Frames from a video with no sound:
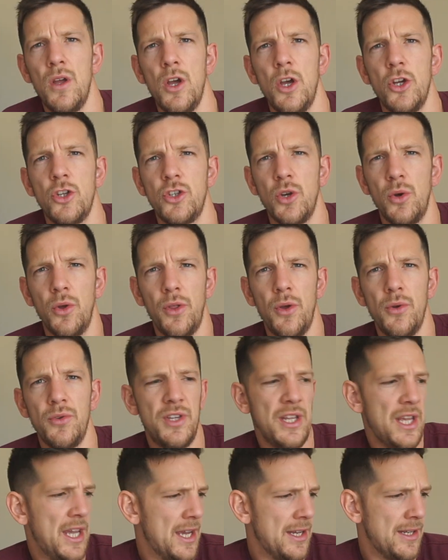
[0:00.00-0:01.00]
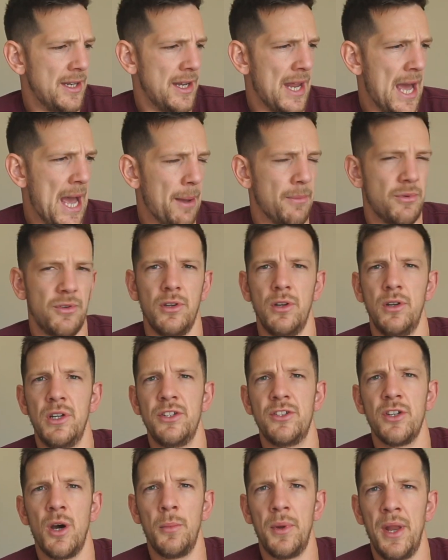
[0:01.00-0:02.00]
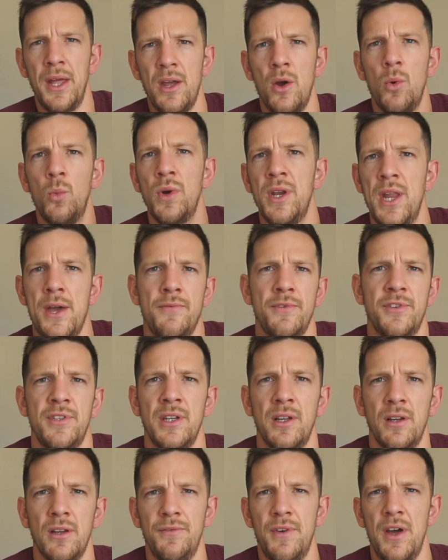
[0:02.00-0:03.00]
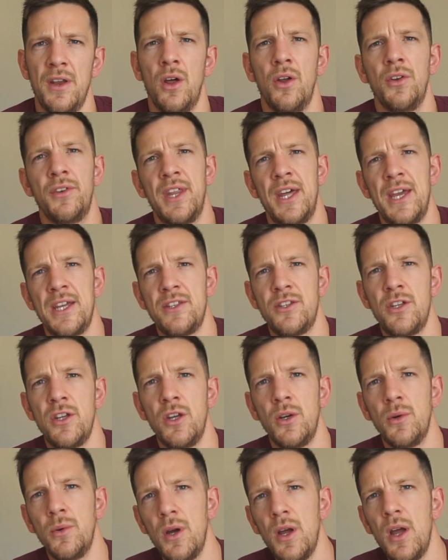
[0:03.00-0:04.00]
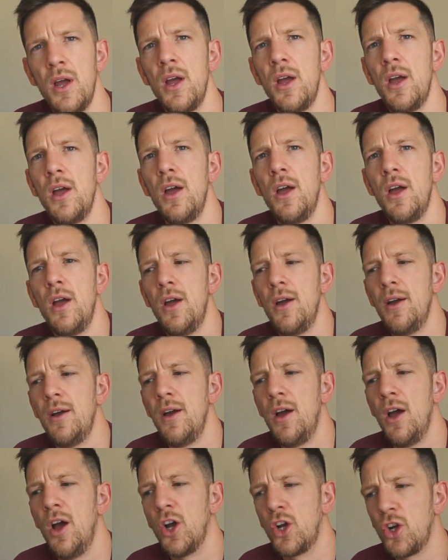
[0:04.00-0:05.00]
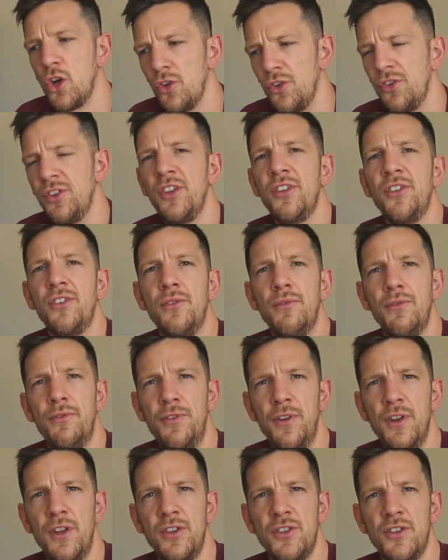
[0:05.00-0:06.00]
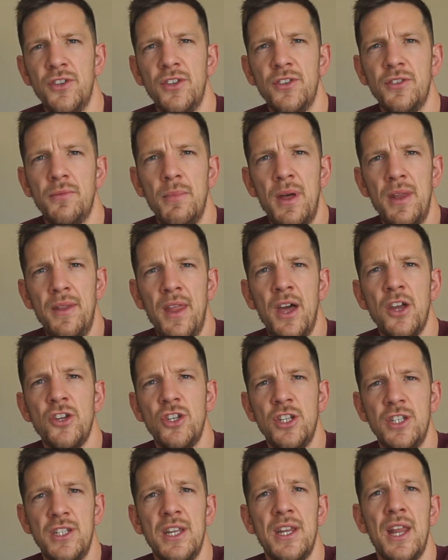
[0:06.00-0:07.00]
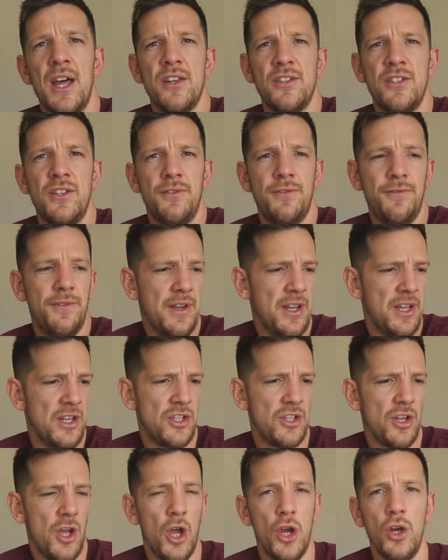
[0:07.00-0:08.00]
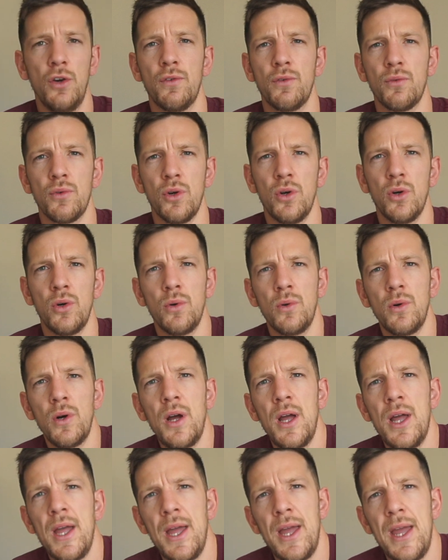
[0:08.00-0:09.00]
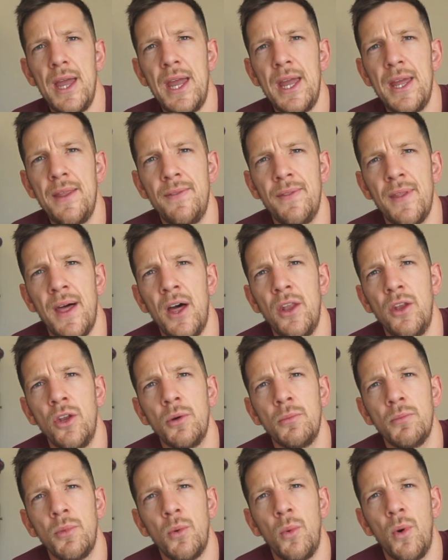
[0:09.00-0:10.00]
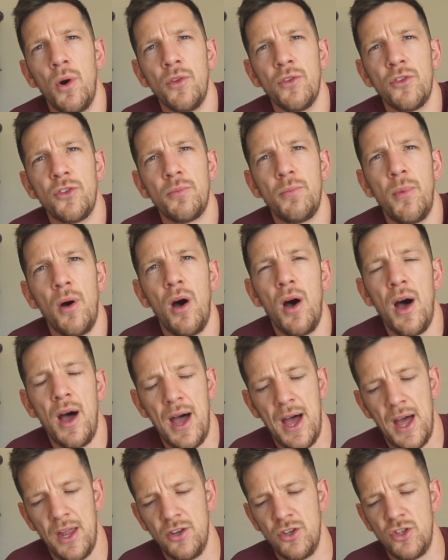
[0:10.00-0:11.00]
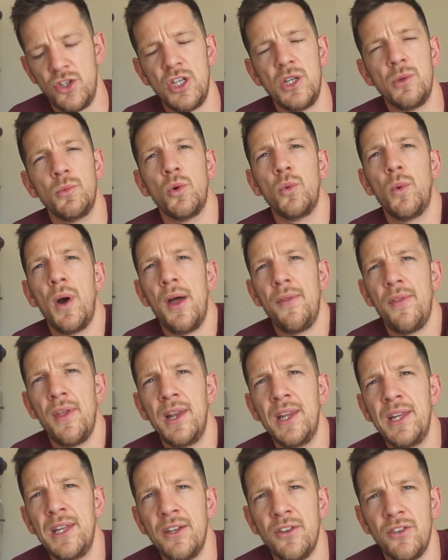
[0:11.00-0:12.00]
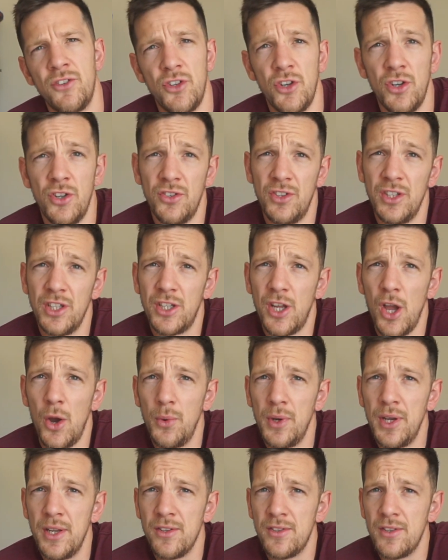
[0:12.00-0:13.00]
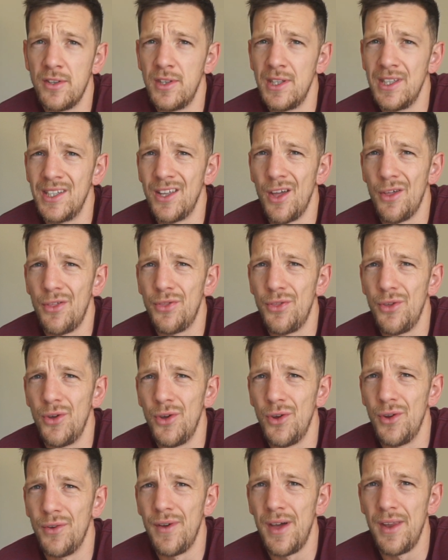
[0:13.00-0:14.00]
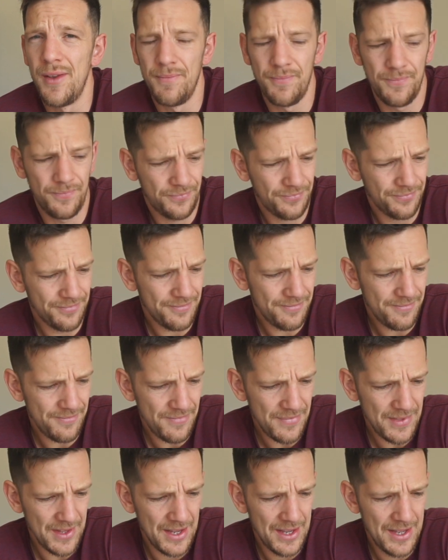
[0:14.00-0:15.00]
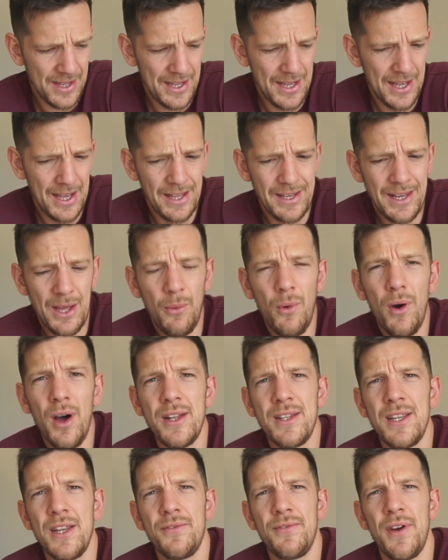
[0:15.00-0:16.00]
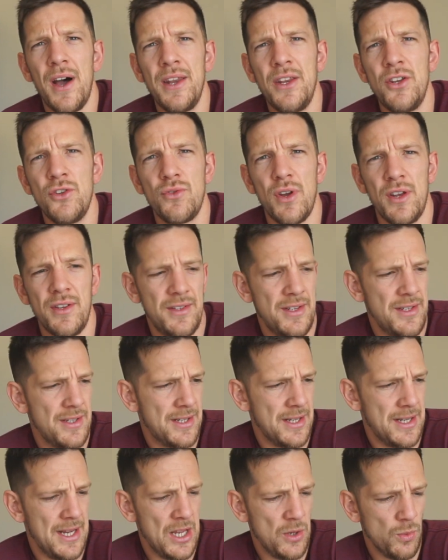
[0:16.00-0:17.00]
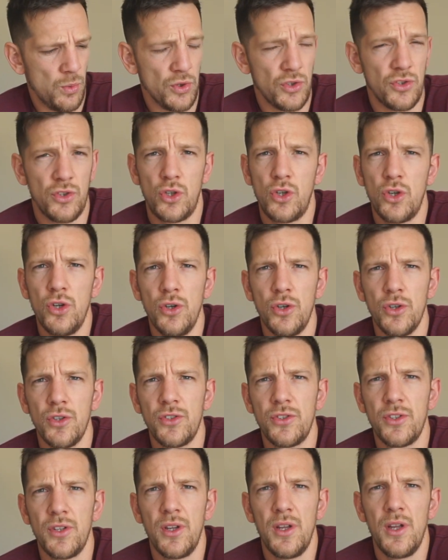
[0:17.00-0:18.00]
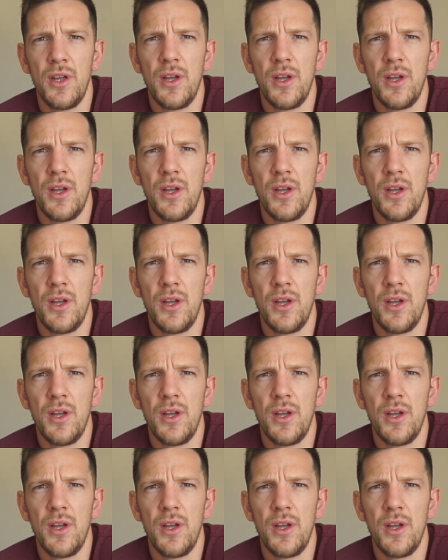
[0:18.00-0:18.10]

So although Tia didn't absolutely dominate and win every single event on day 2, her consistent finishes meant that she did actually finish overall in that #1 spot, and she will wear the leaders jersey going into the 3rd event. Now what I did find interesting today was the cuts.